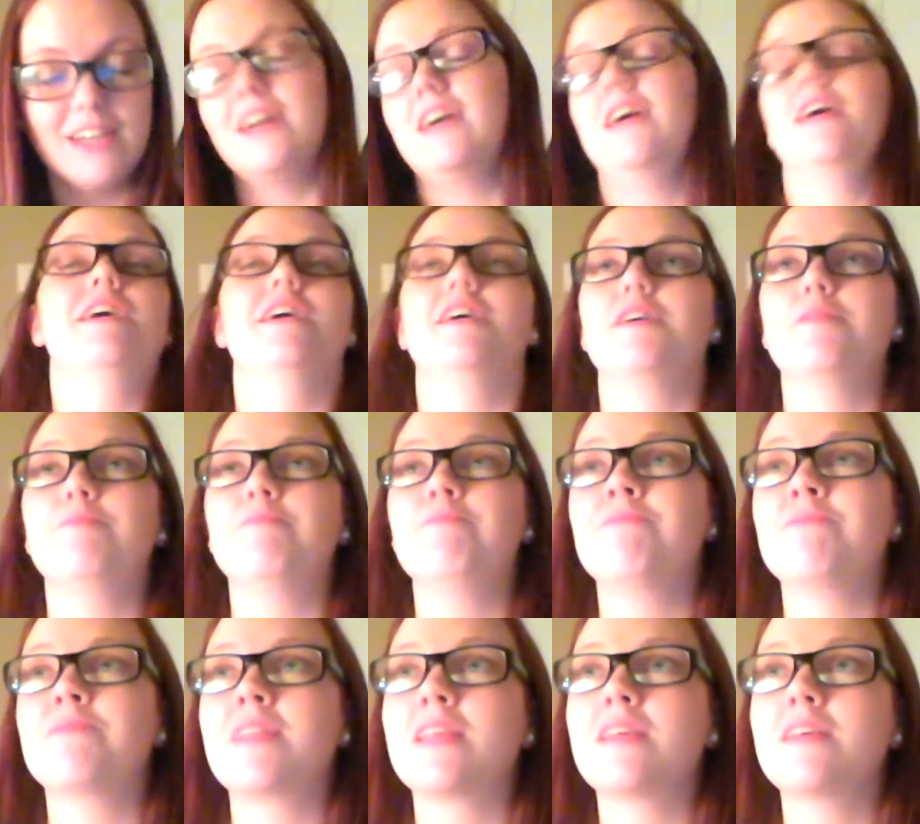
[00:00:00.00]

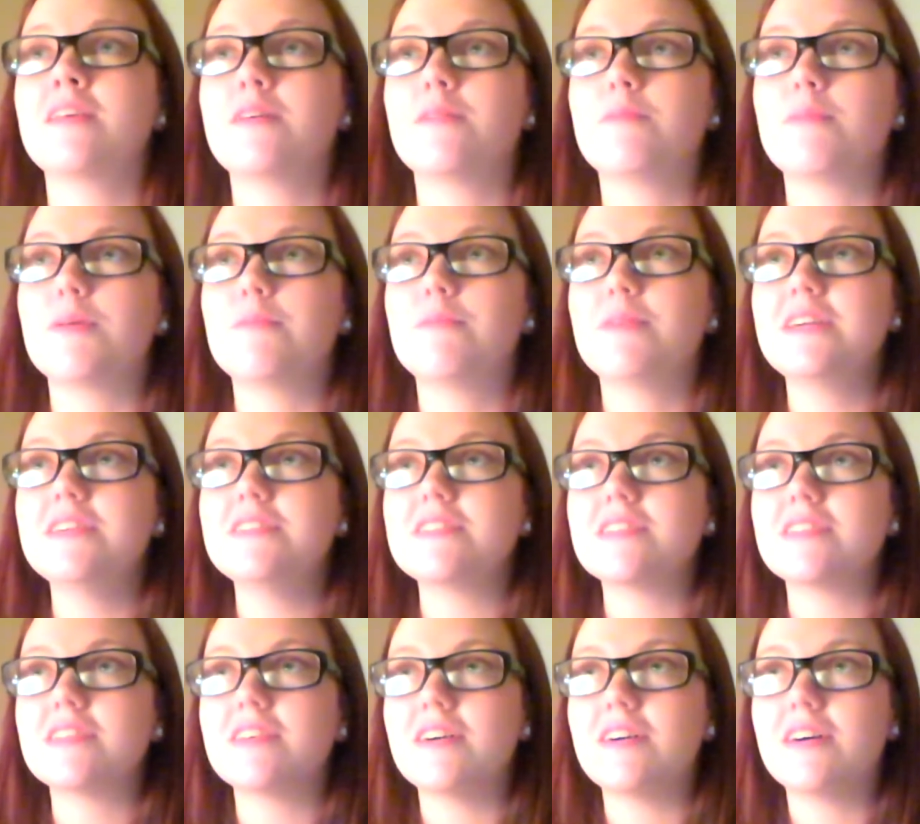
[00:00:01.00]
My
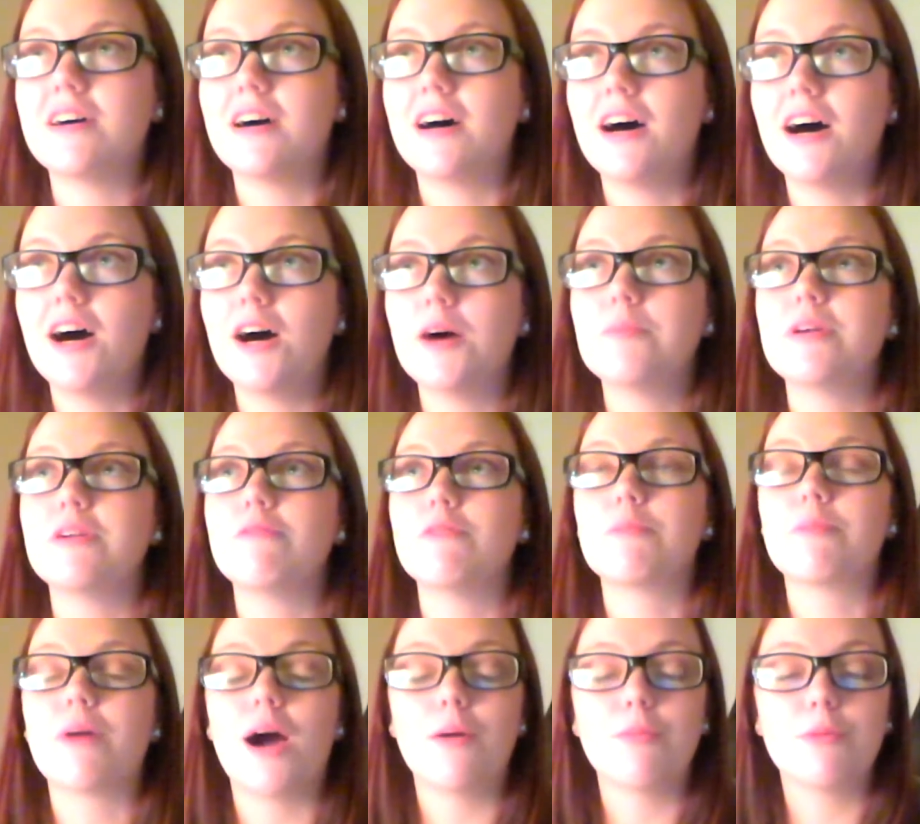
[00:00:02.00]
biggest hobby would
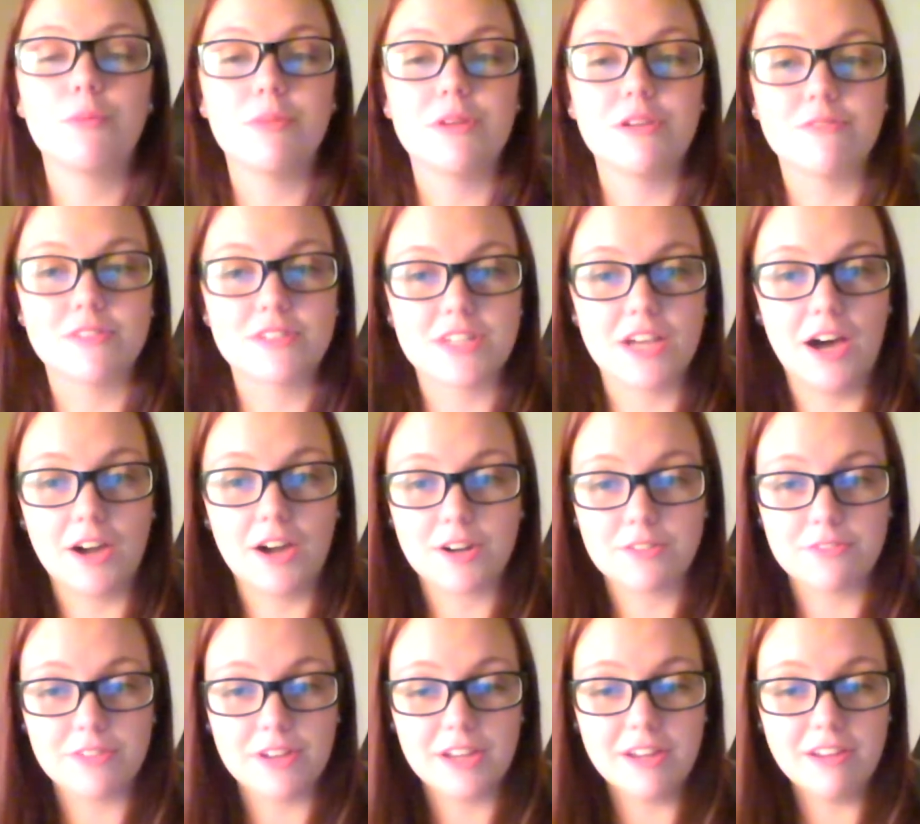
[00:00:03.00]
probably be
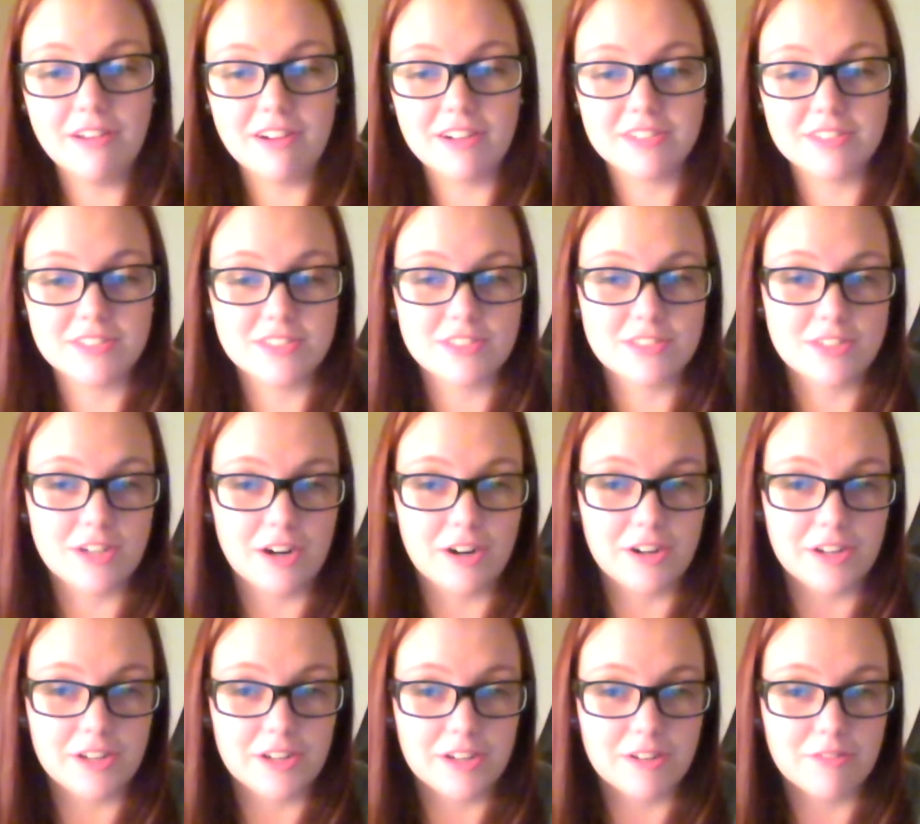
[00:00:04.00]
photography. I
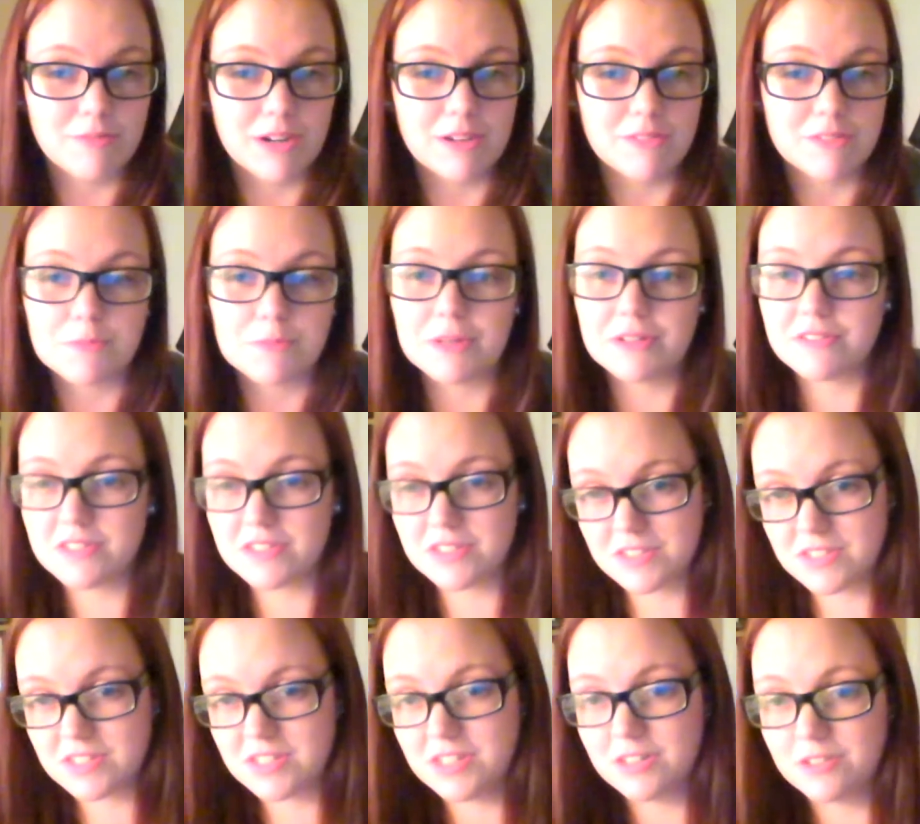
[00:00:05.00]
started when I was about
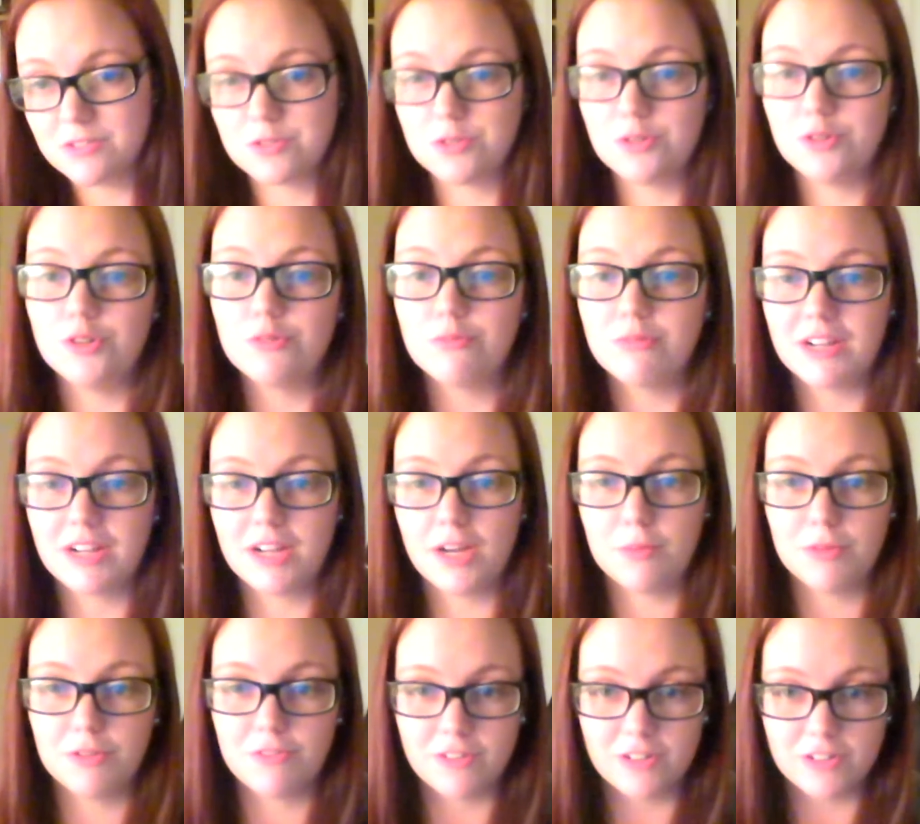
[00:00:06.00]
16 years old when I got
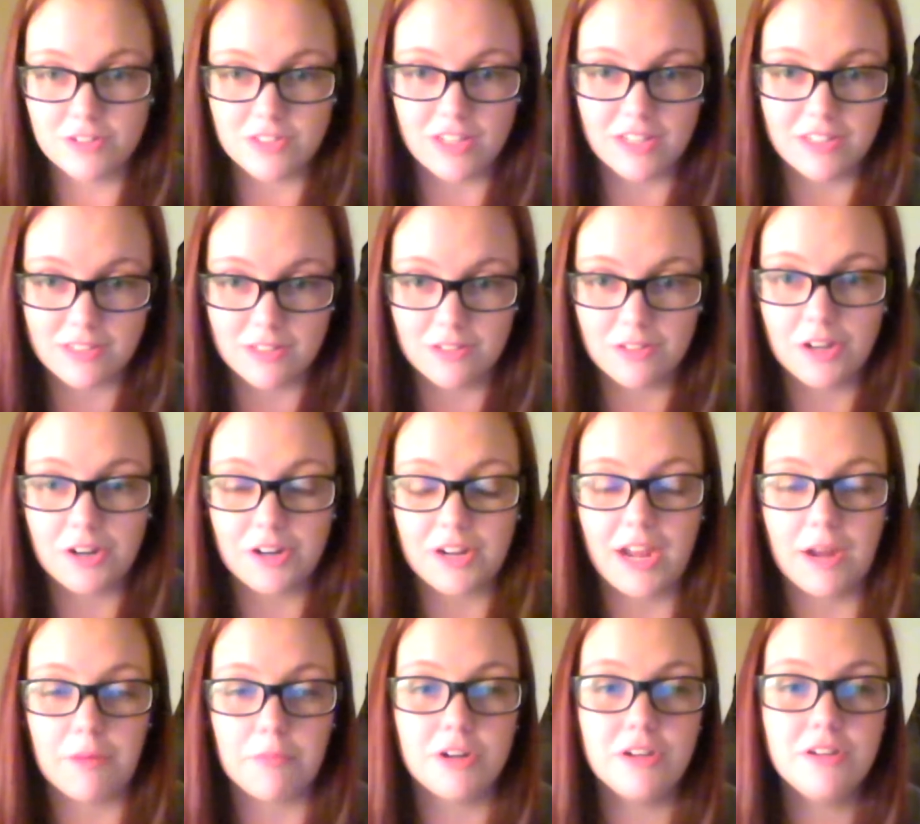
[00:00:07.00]
my first SLR
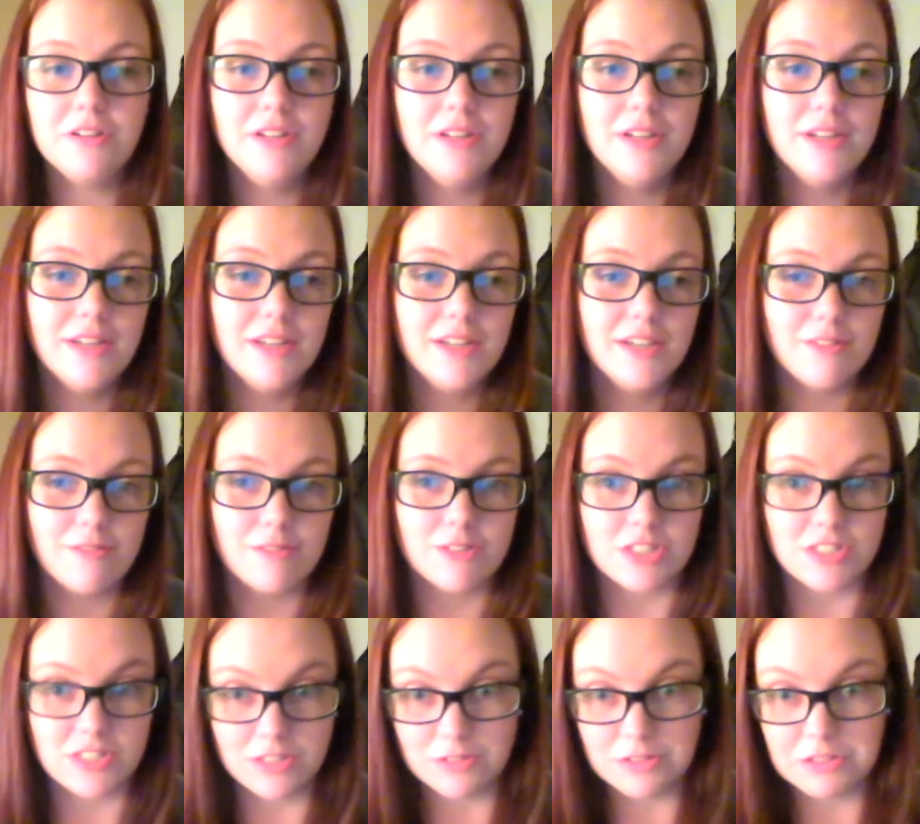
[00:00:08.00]
camera, which I
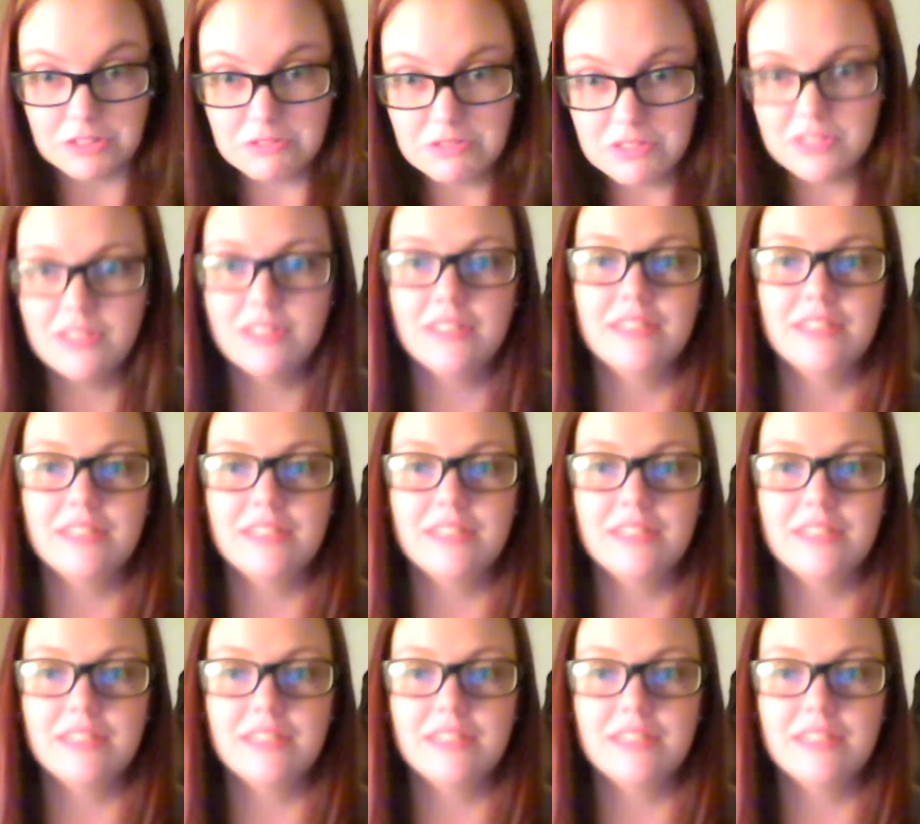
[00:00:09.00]
still use.